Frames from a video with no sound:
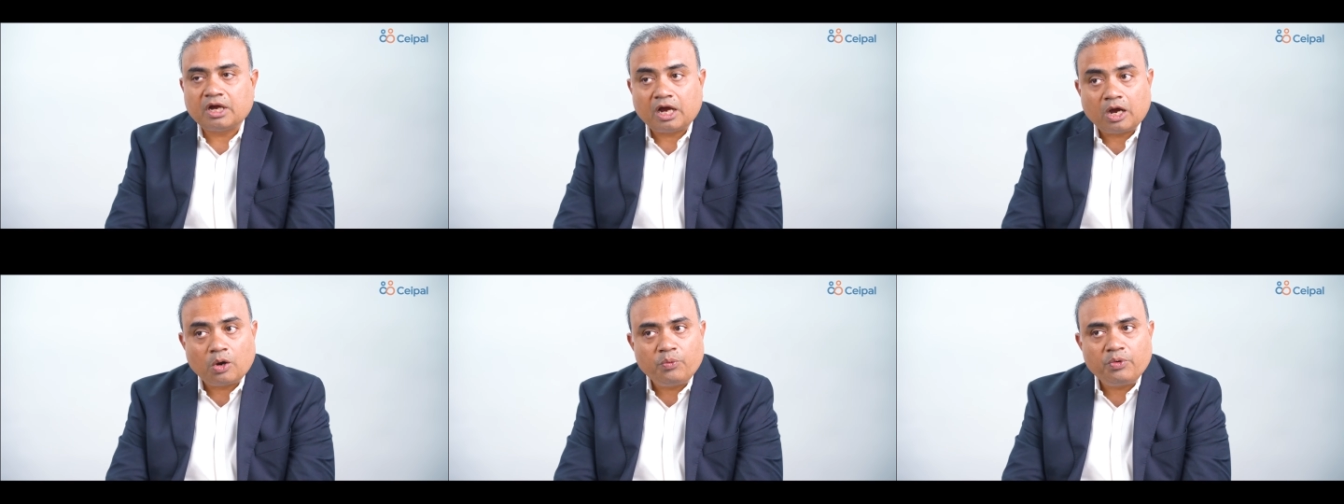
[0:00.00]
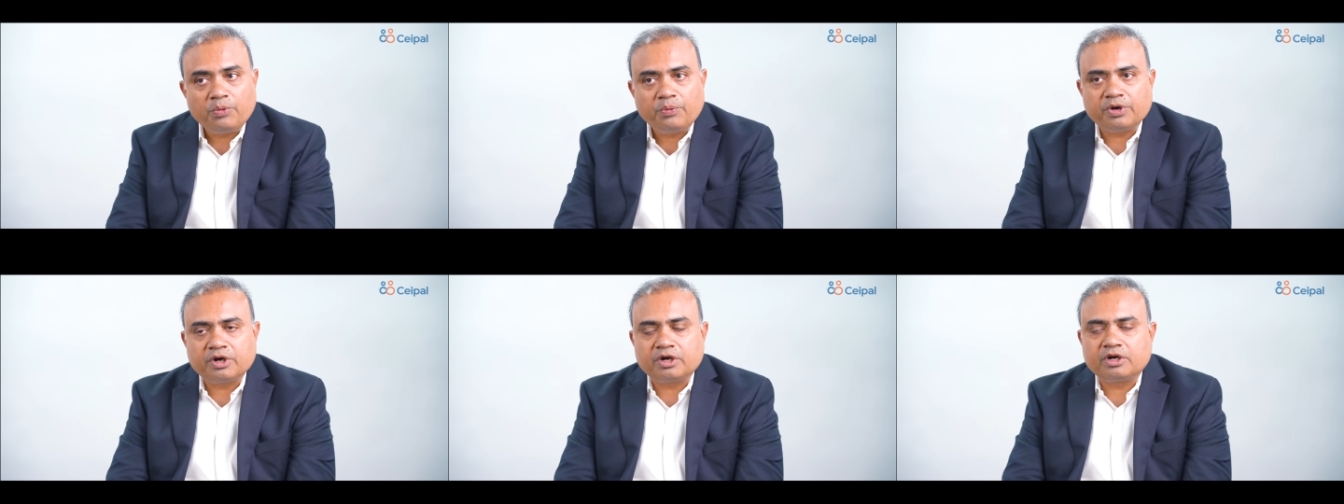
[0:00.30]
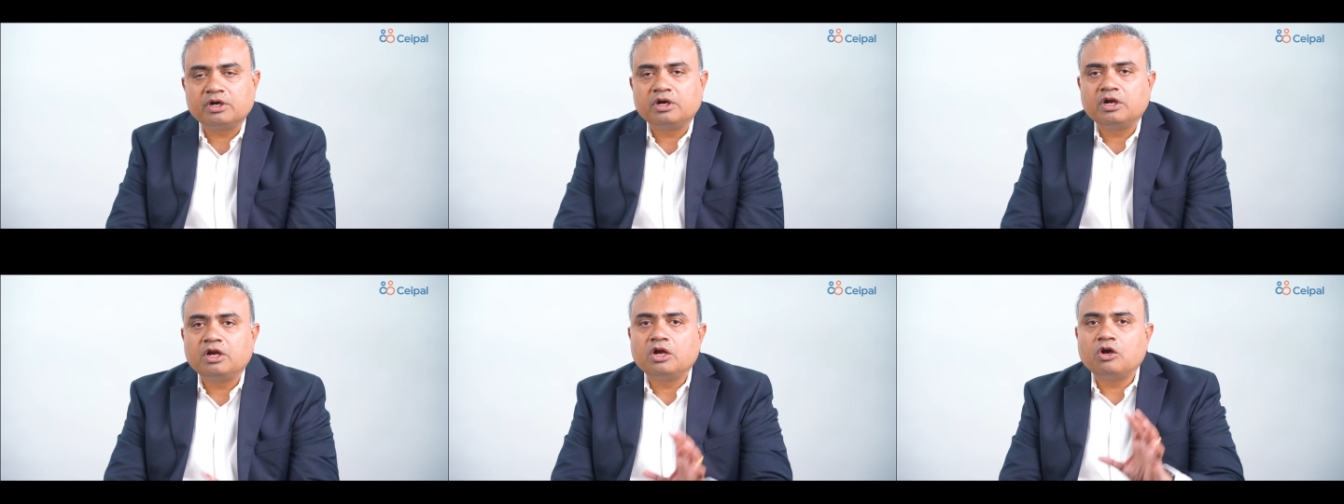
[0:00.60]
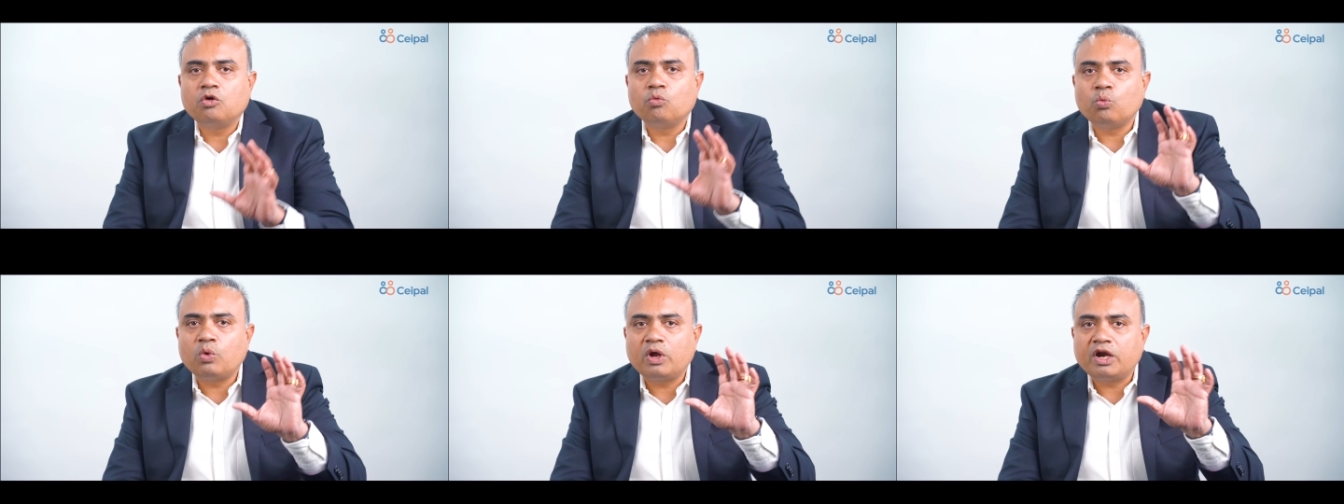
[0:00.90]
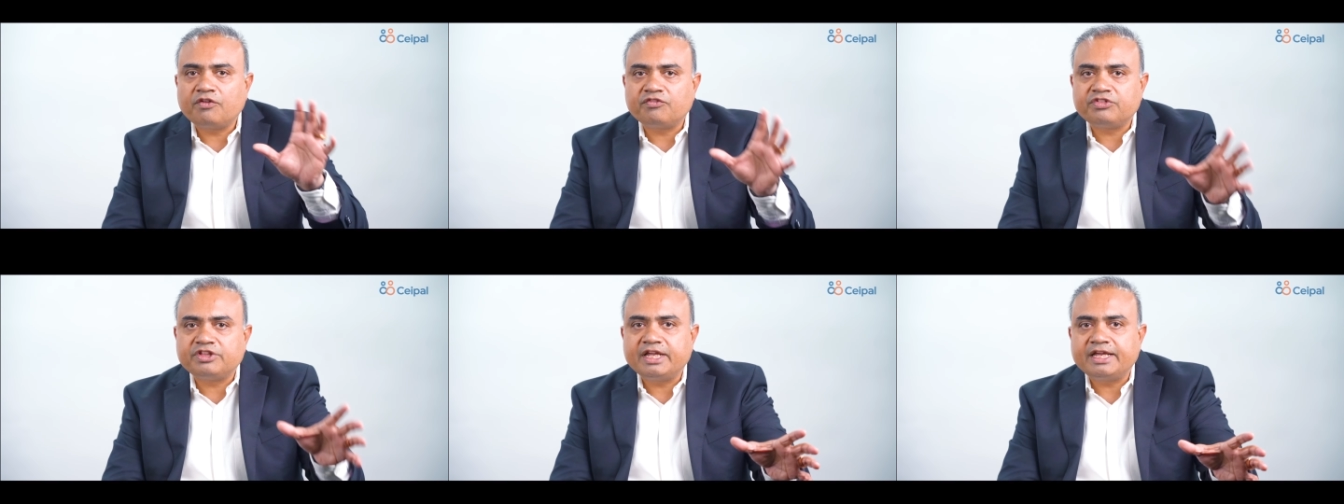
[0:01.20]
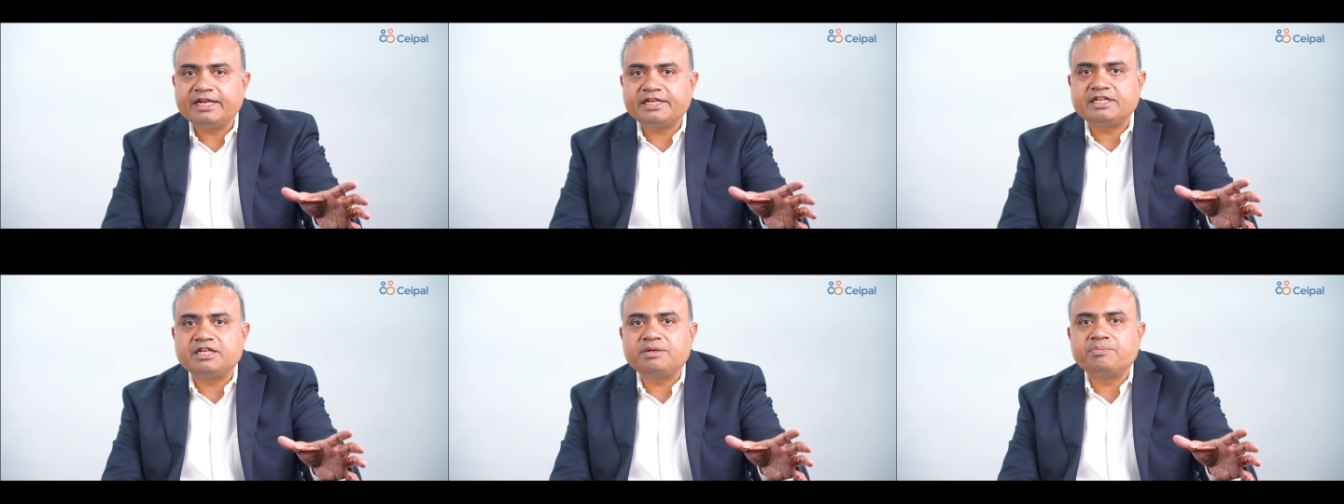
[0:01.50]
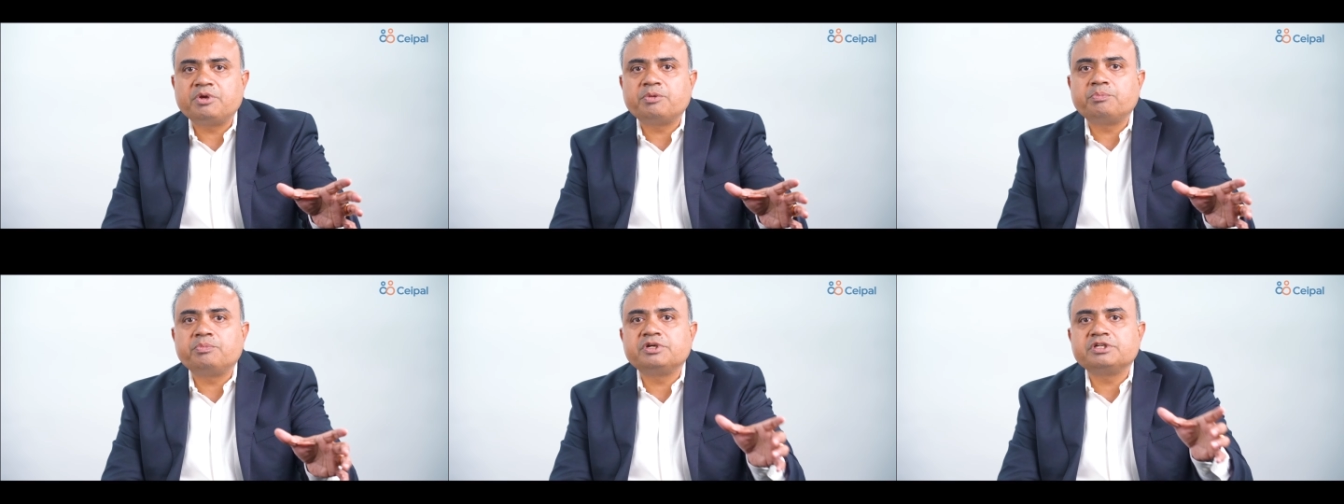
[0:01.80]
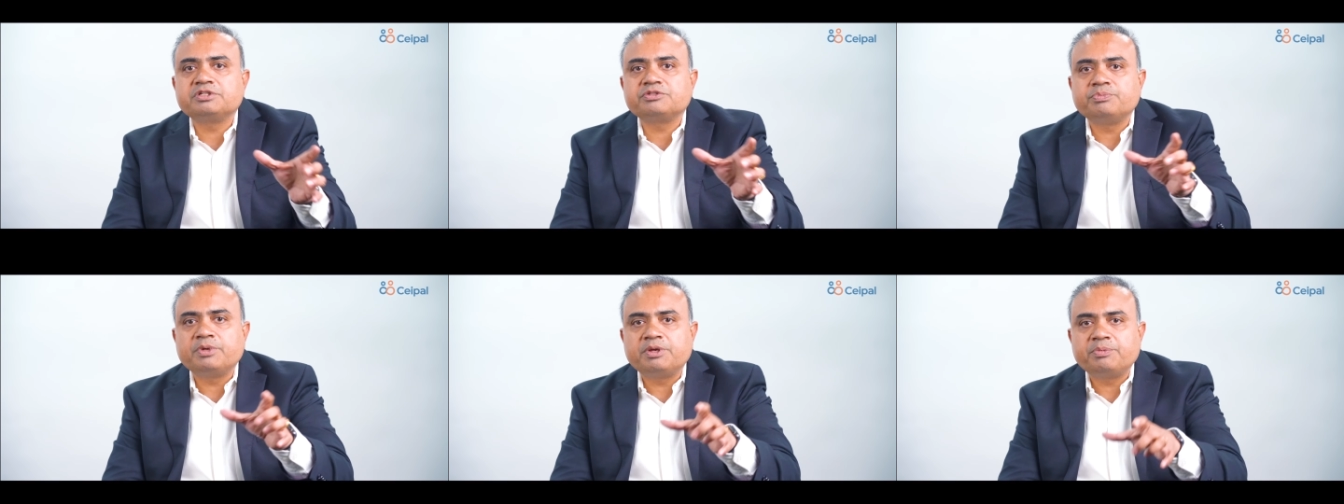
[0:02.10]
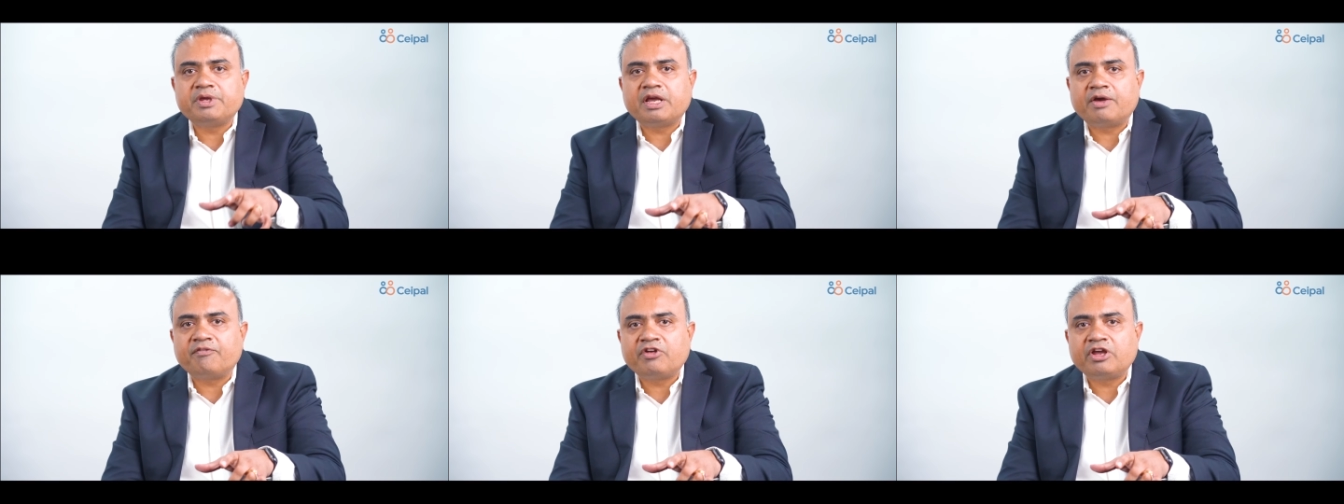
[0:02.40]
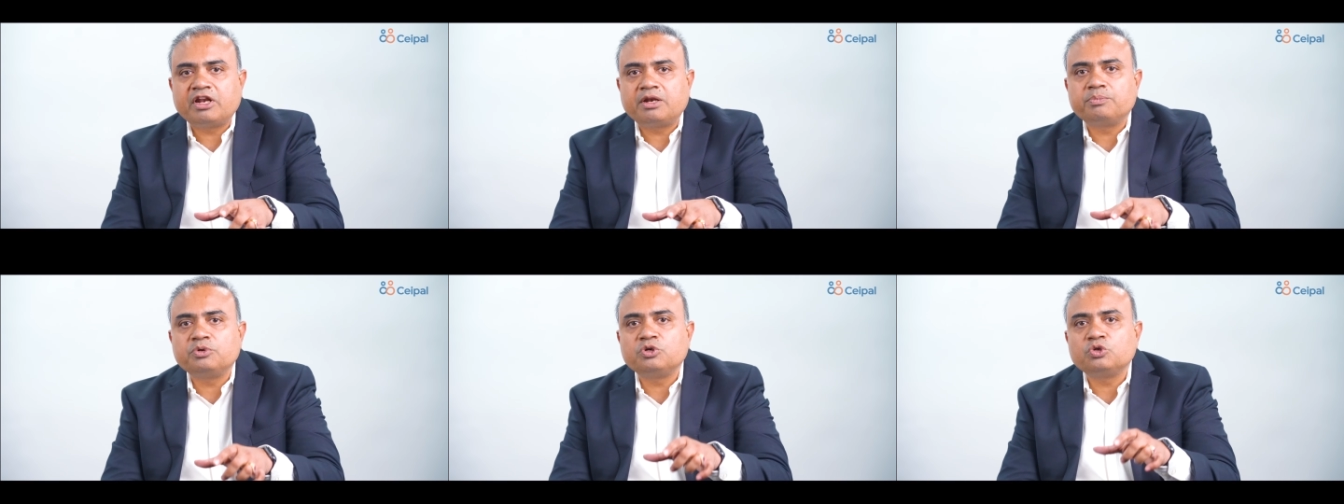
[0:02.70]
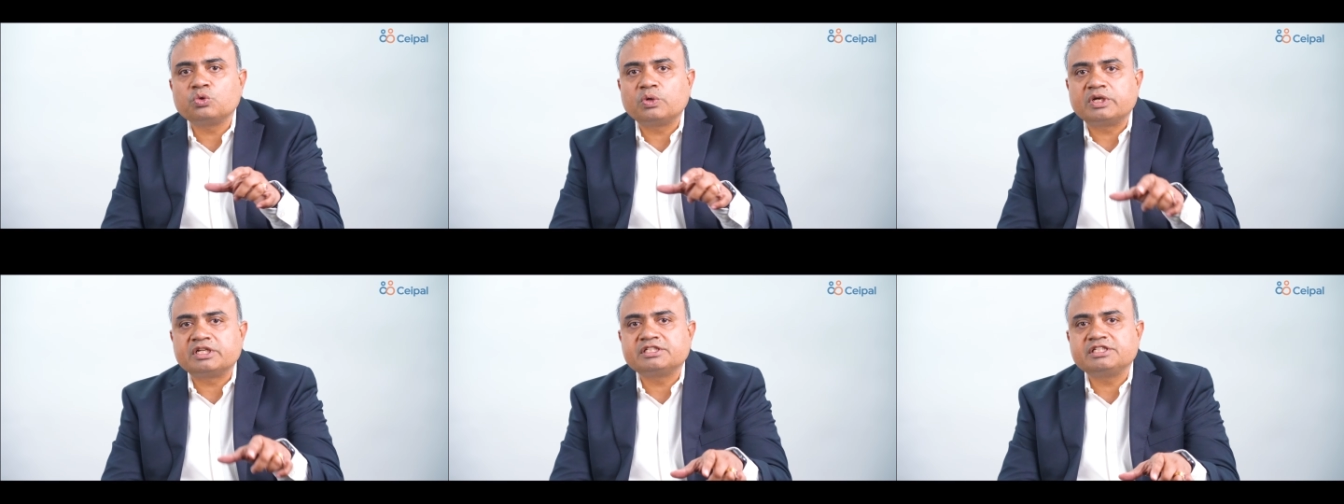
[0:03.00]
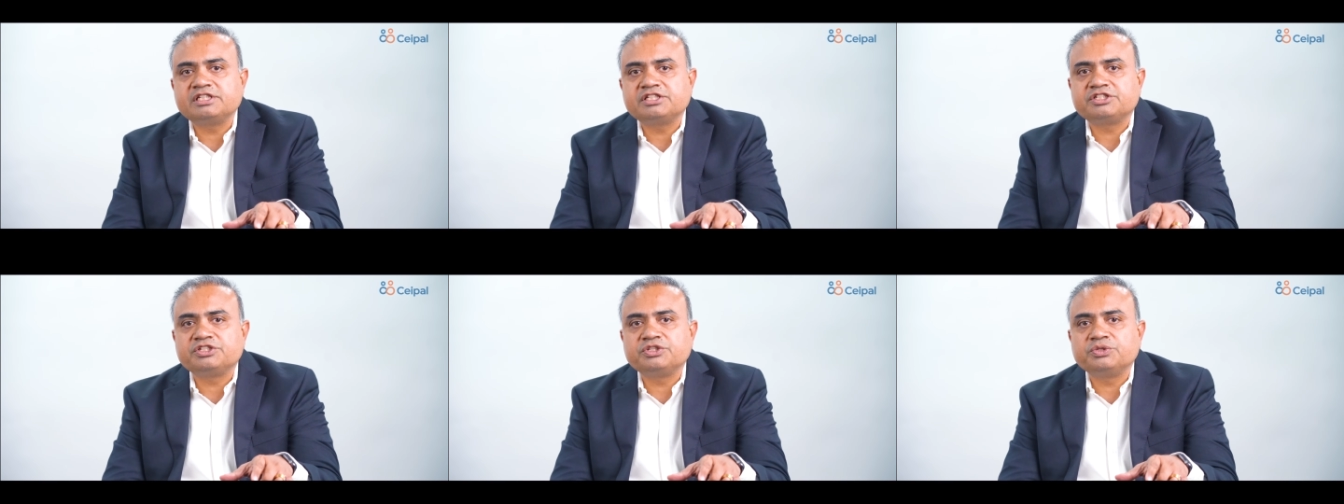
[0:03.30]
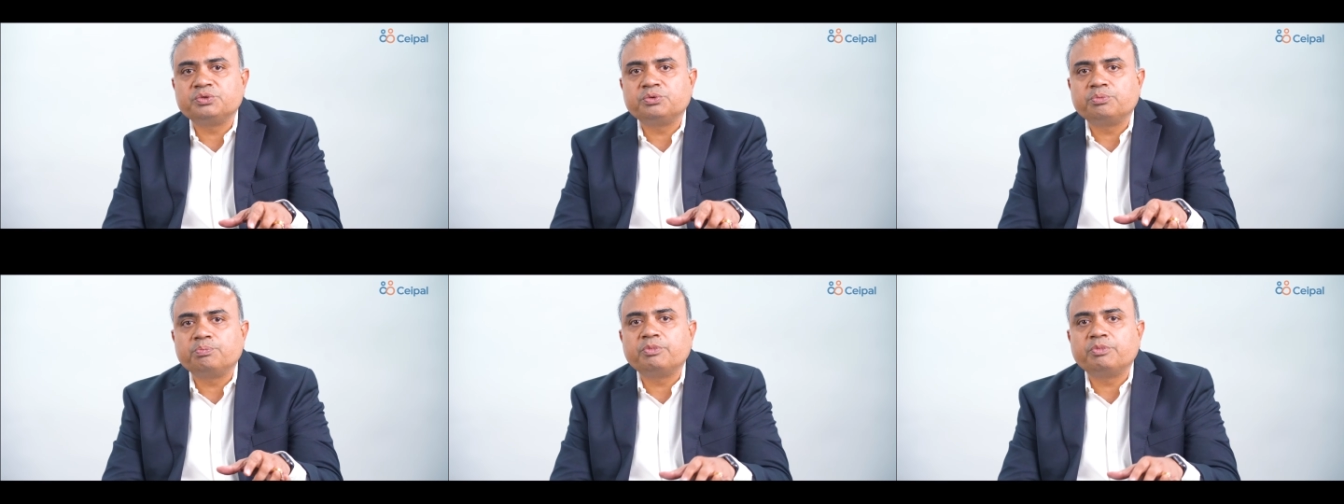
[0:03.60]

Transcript: However, one of their team members may be available to assist you,